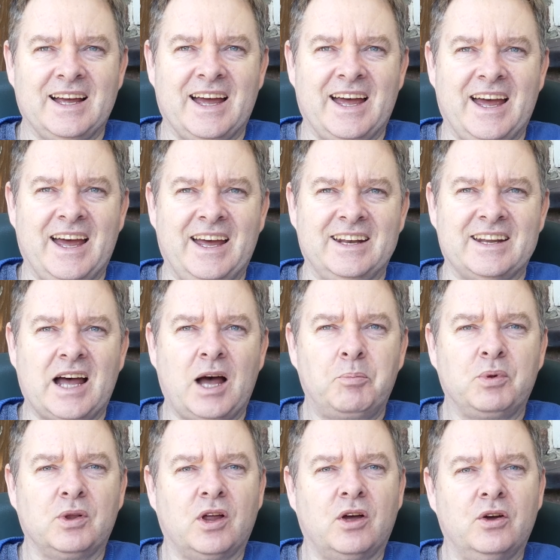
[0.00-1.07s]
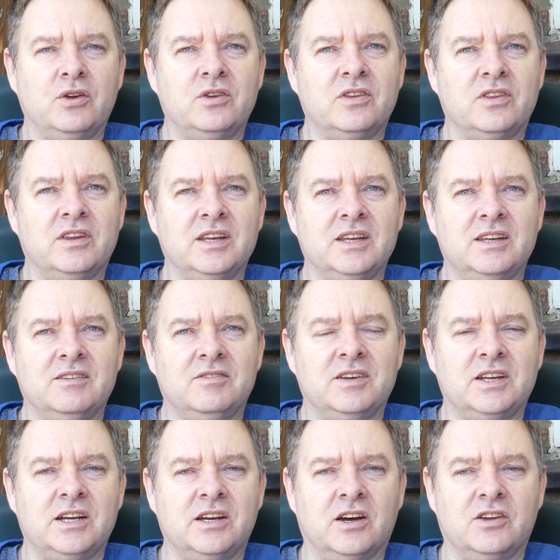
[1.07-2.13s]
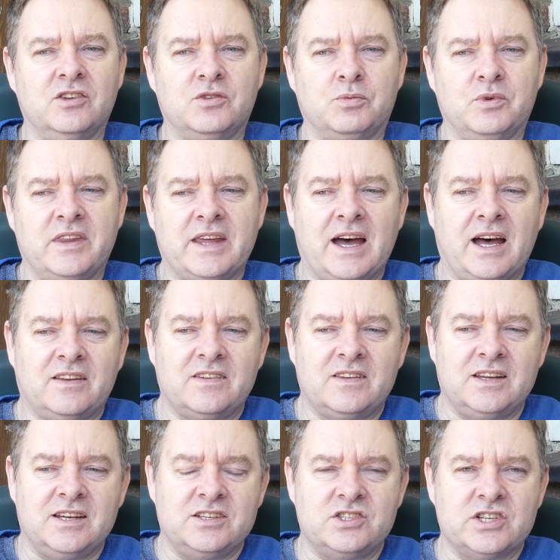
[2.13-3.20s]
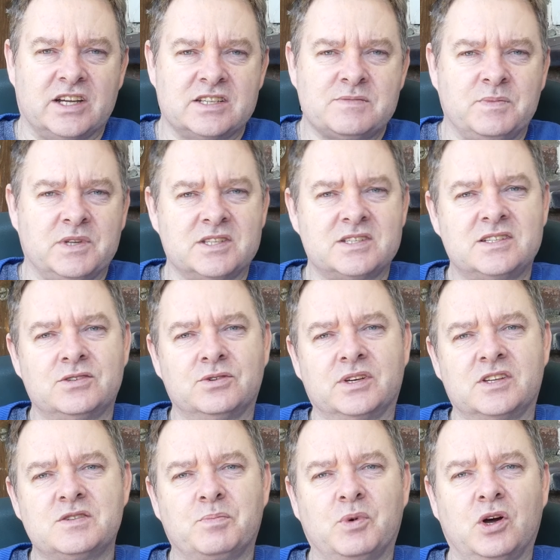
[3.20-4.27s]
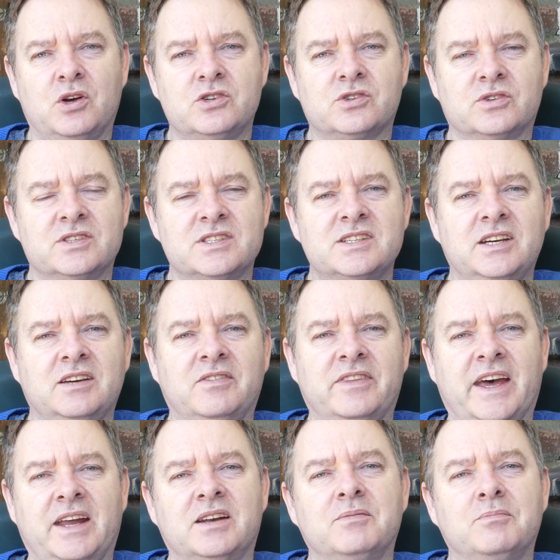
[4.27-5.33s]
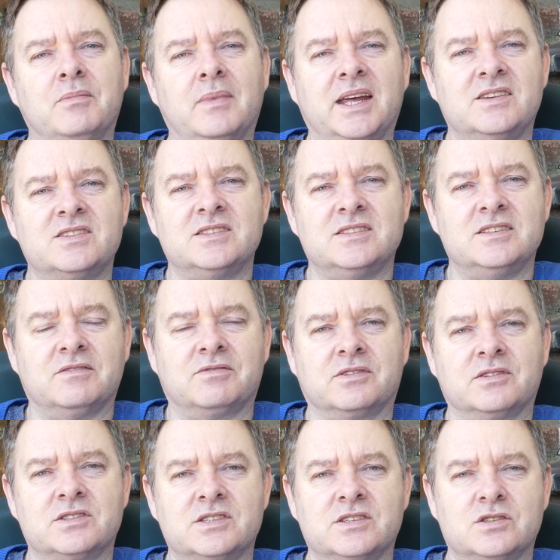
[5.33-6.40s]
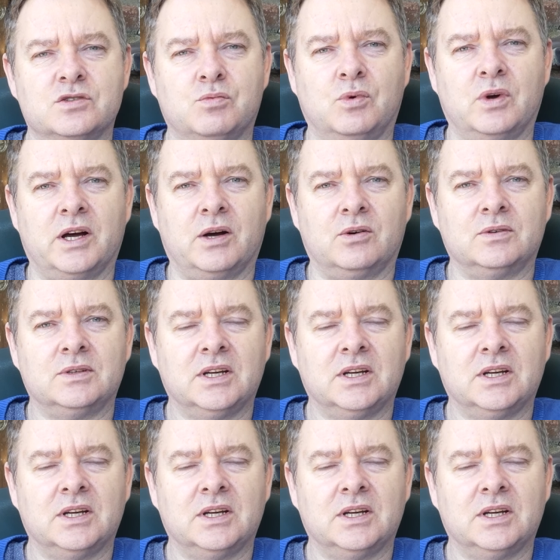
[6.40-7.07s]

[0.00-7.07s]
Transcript: and upload the videos without the adjustments to exposure and see if that makes a difference as well,